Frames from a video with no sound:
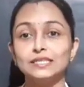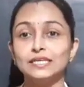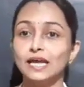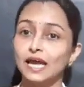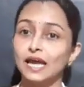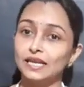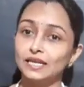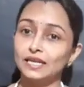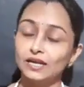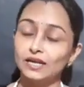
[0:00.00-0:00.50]

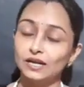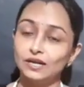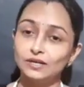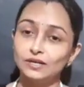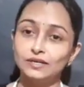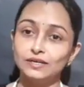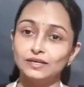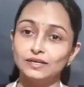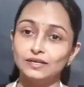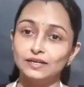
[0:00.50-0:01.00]
and our
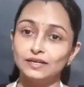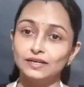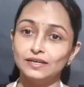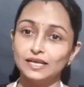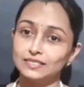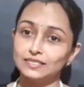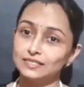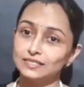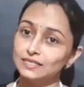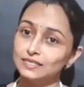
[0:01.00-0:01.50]

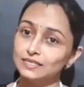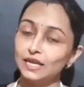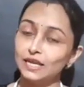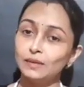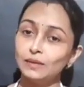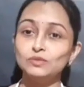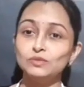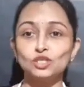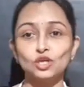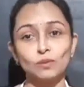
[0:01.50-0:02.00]
lesson
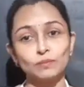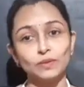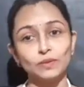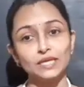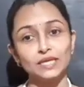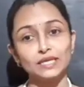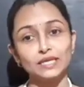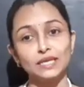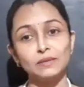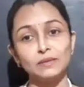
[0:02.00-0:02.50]
name, topic
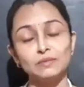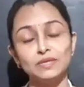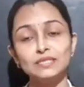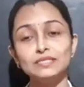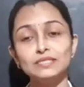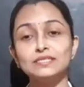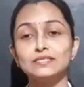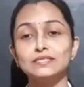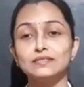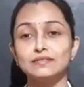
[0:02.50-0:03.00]
name
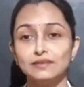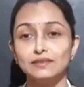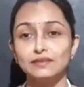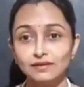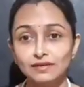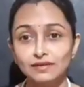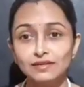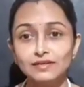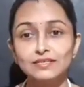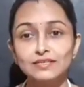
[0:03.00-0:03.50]
is the
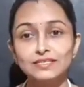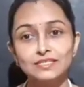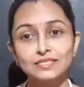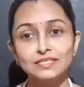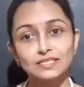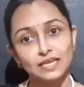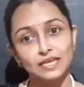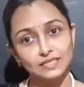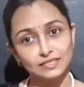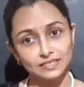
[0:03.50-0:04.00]

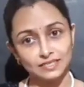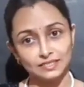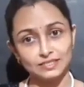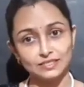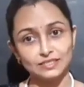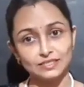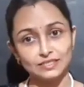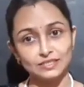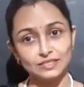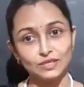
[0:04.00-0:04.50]

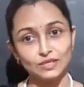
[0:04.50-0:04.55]
sentence.